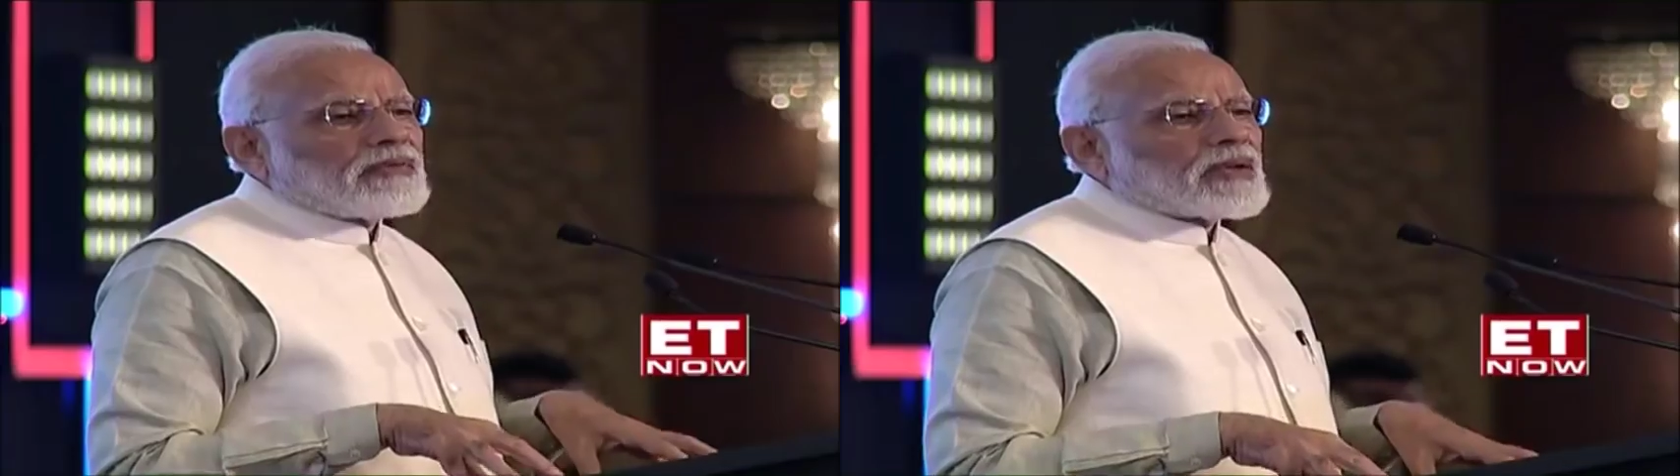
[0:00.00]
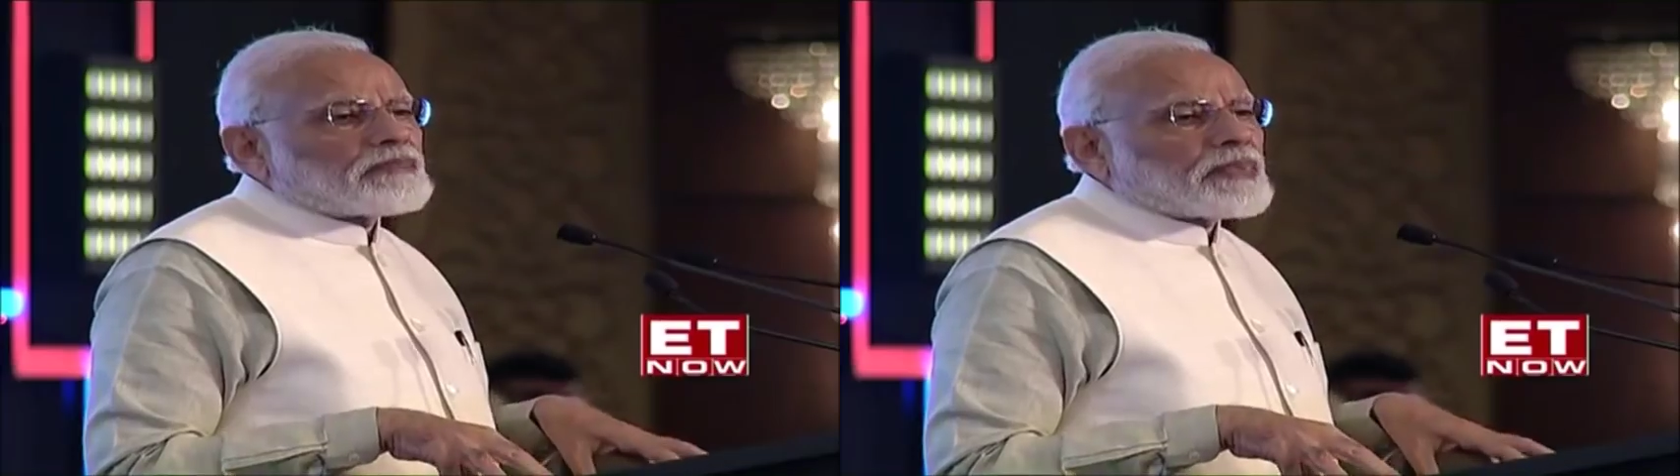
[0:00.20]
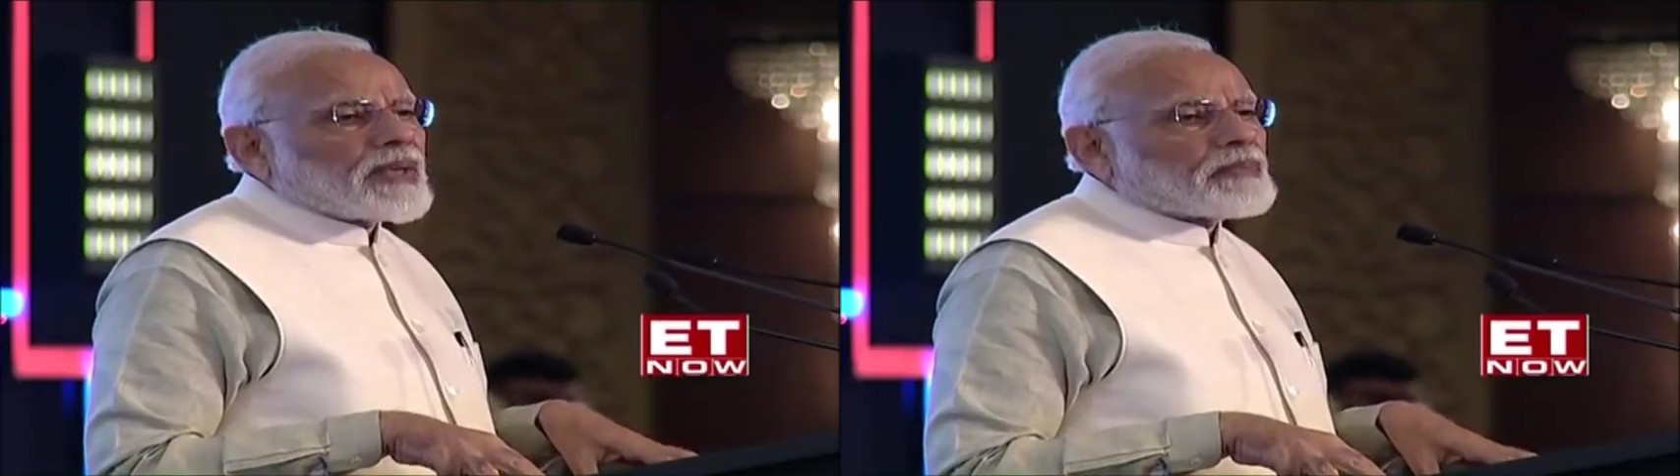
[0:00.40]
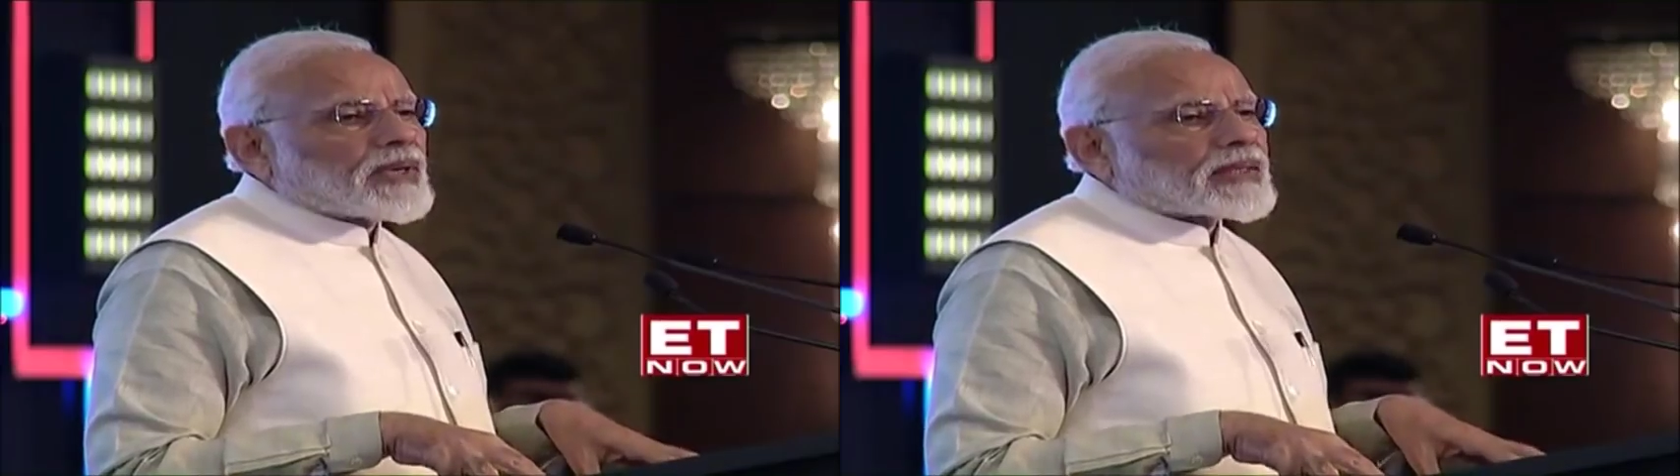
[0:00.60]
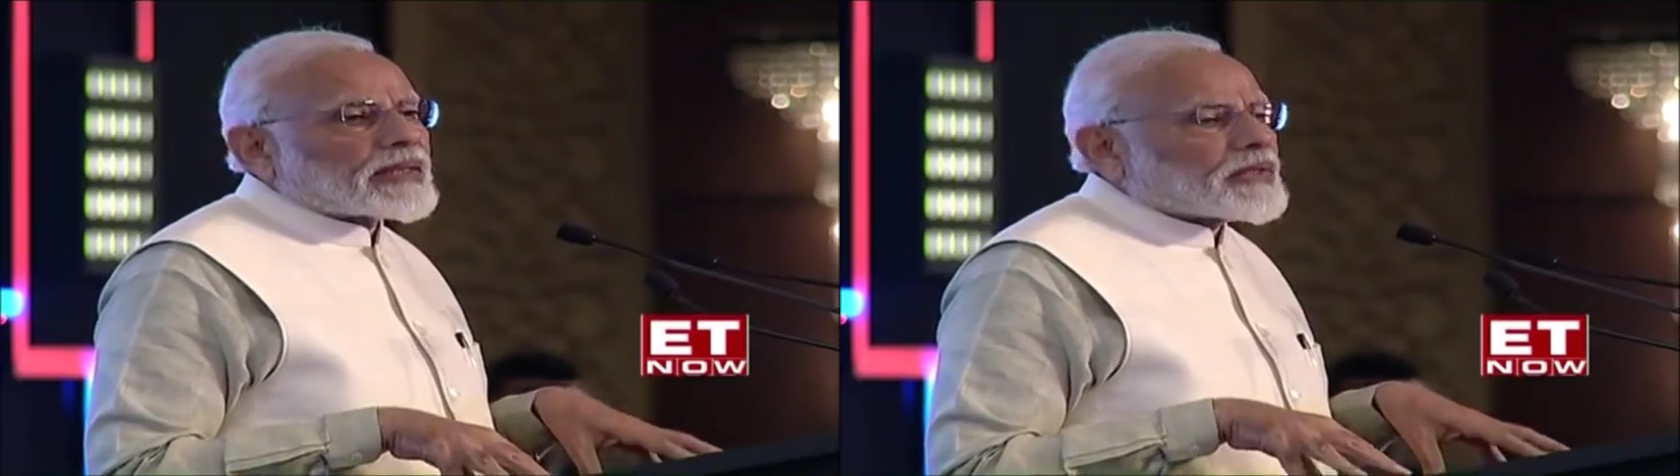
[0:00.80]
giving
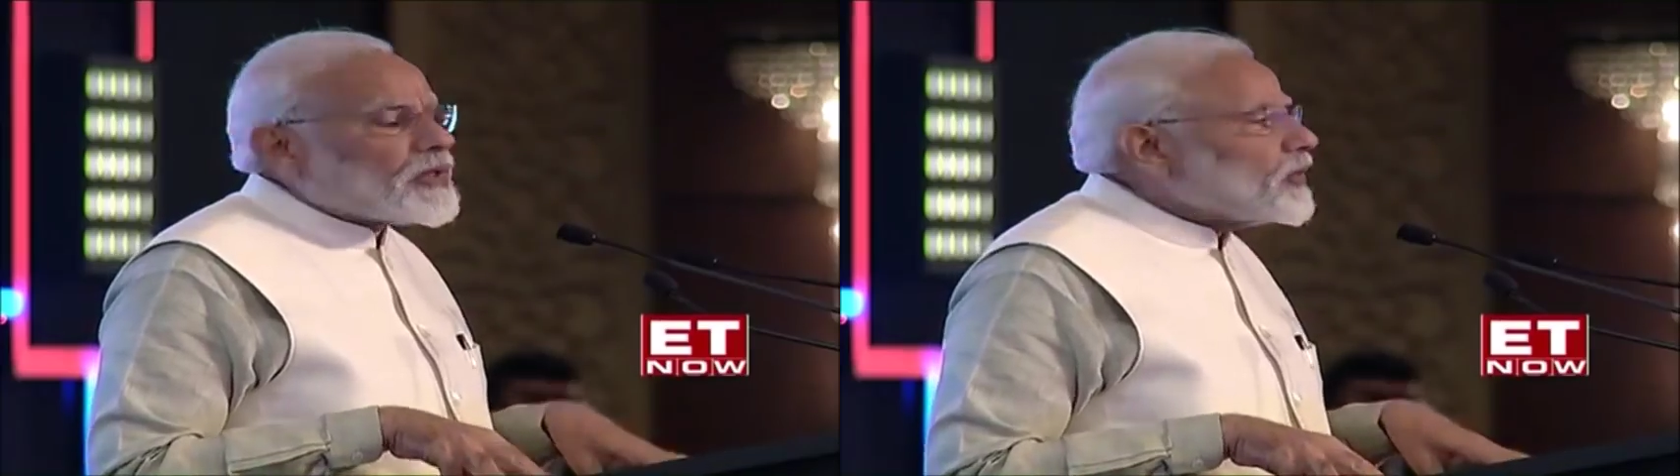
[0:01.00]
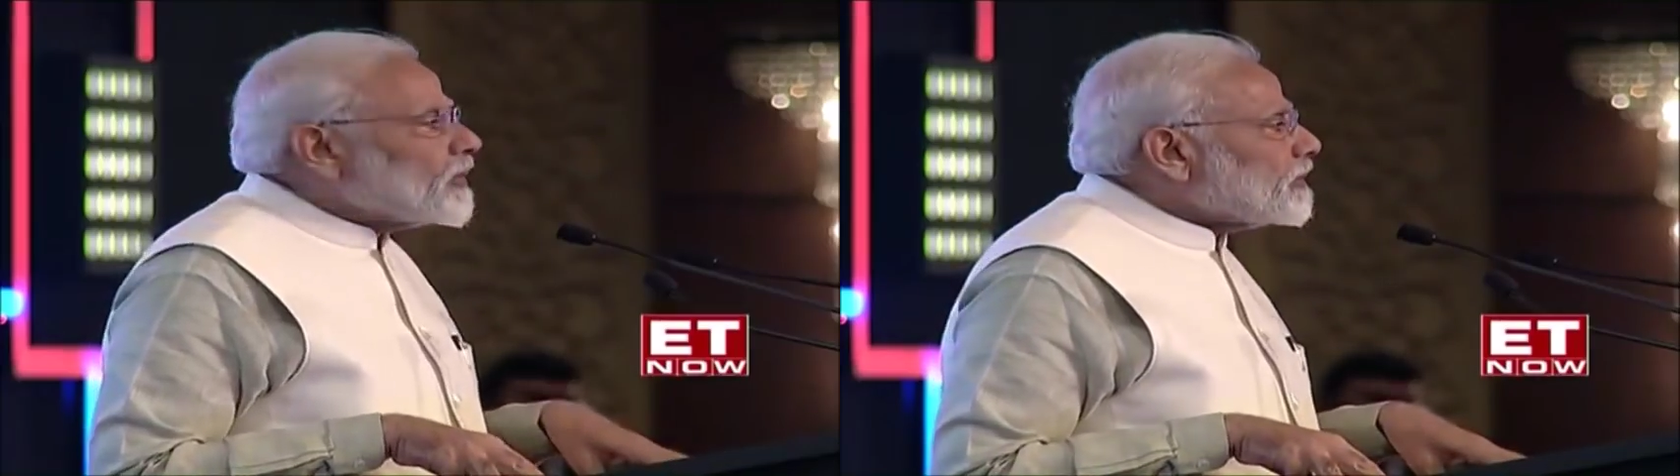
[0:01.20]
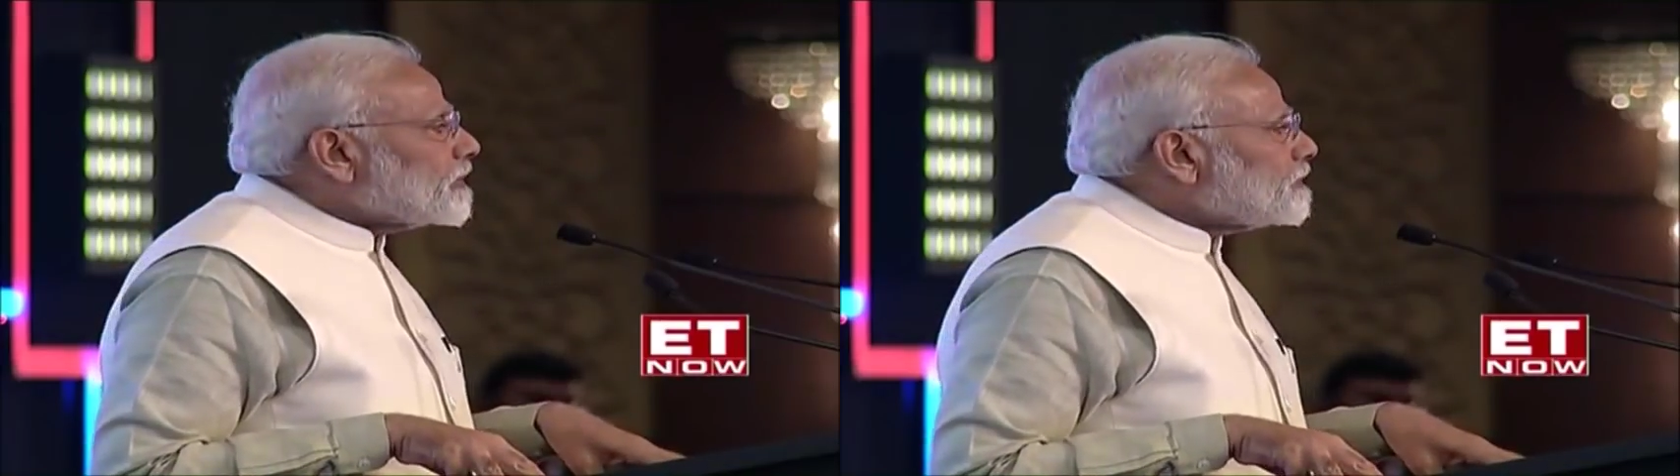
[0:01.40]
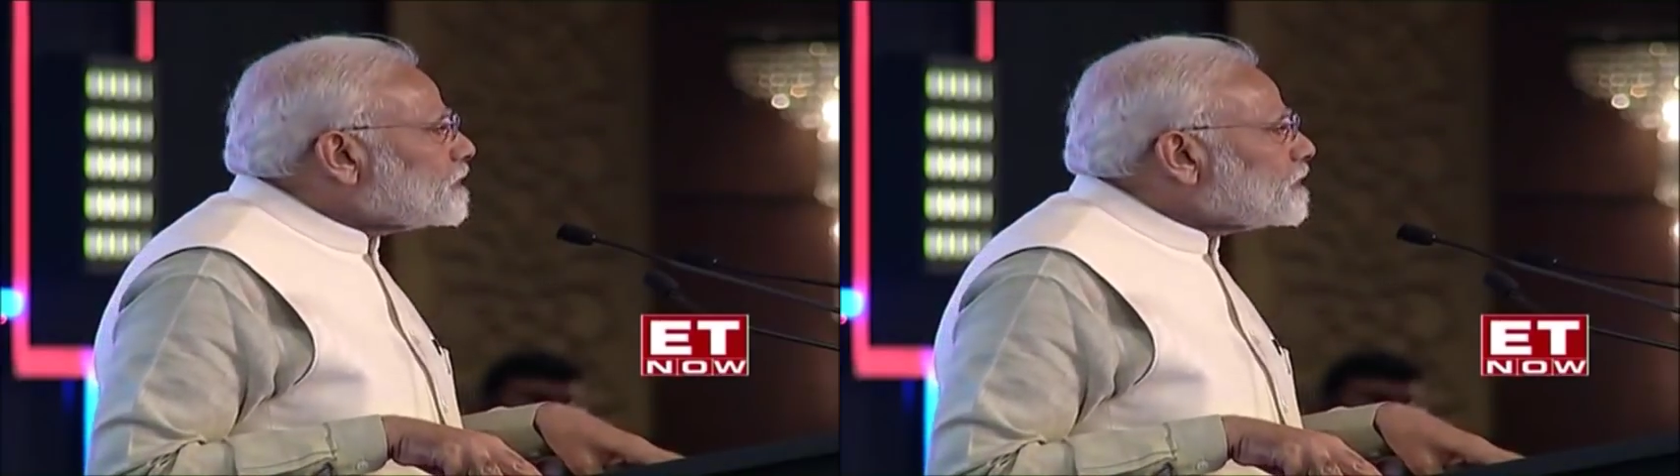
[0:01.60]
people the due,